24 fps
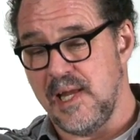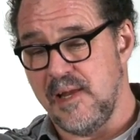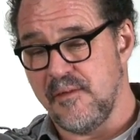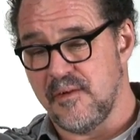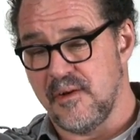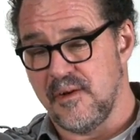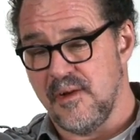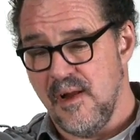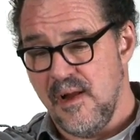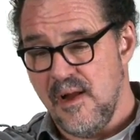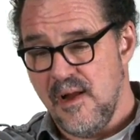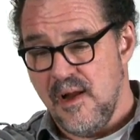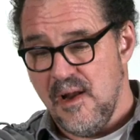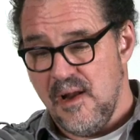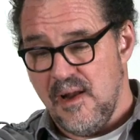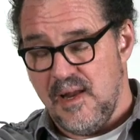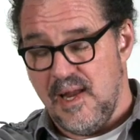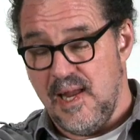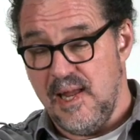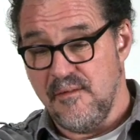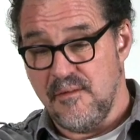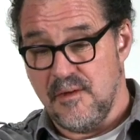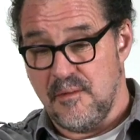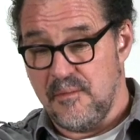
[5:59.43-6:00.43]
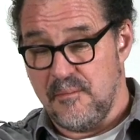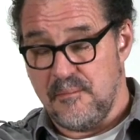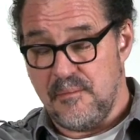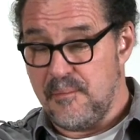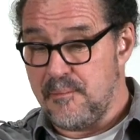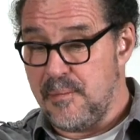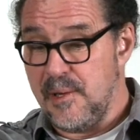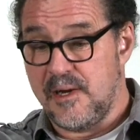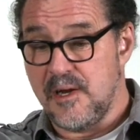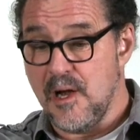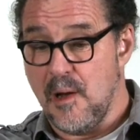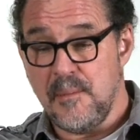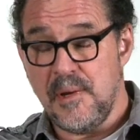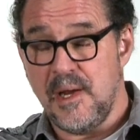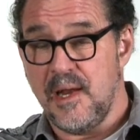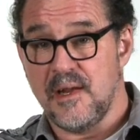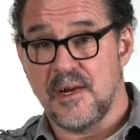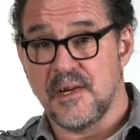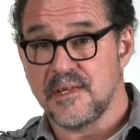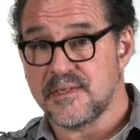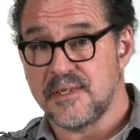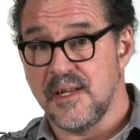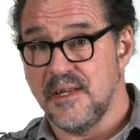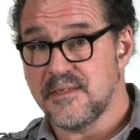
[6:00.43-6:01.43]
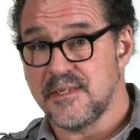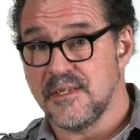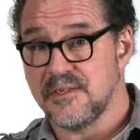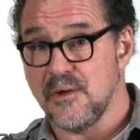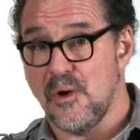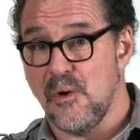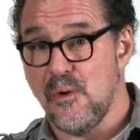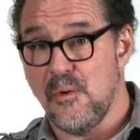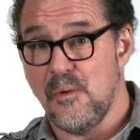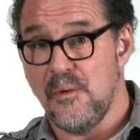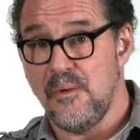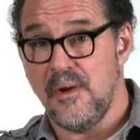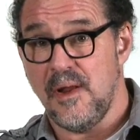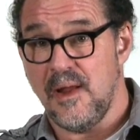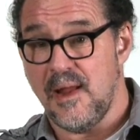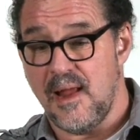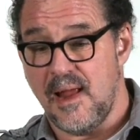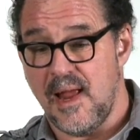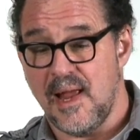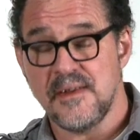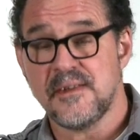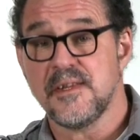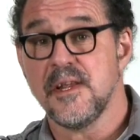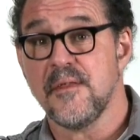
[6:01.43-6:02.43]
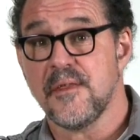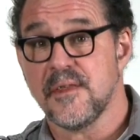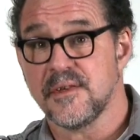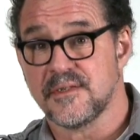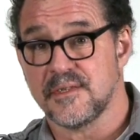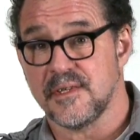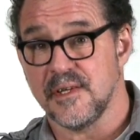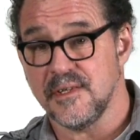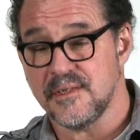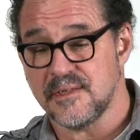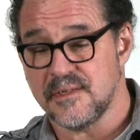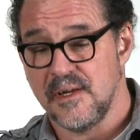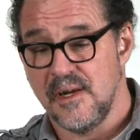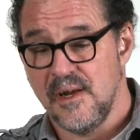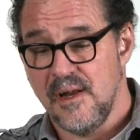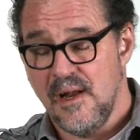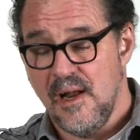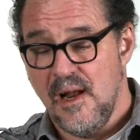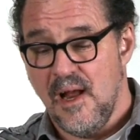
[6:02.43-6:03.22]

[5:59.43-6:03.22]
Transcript: even becoming, in a sense, his own antithesis